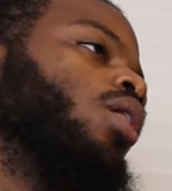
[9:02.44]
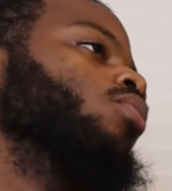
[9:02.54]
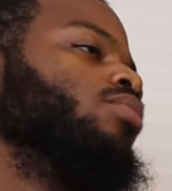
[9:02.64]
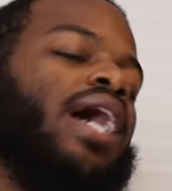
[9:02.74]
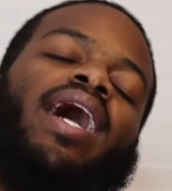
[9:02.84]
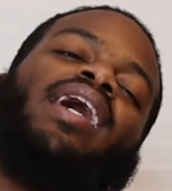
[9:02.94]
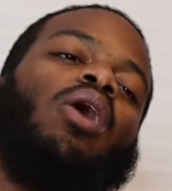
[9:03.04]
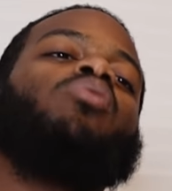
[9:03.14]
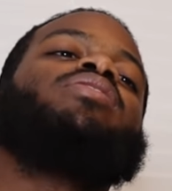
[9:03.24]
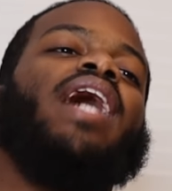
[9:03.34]
No, Dad,
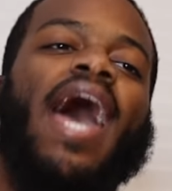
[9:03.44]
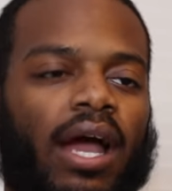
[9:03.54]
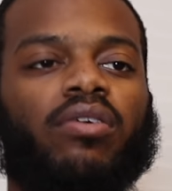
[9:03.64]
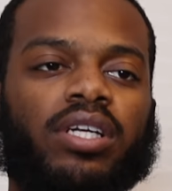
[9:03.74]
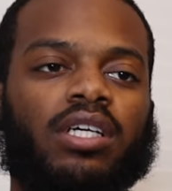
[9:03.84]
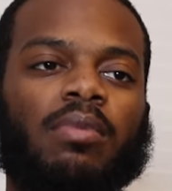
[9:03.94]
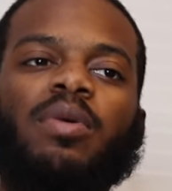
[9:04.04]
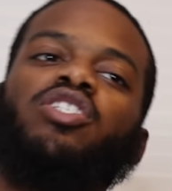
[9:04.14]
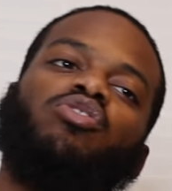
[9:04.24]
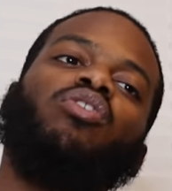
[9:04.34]
GOAT is an acronym. It
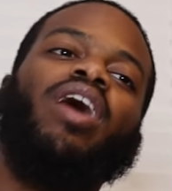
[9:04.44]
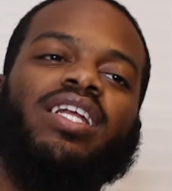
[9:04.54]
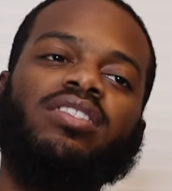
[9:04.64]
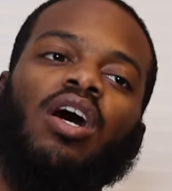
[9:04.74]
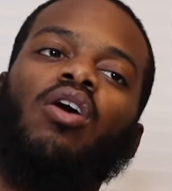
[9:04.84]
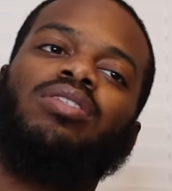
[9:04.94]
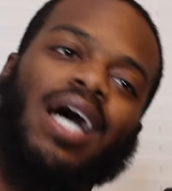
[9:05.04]
means you're the greatest of all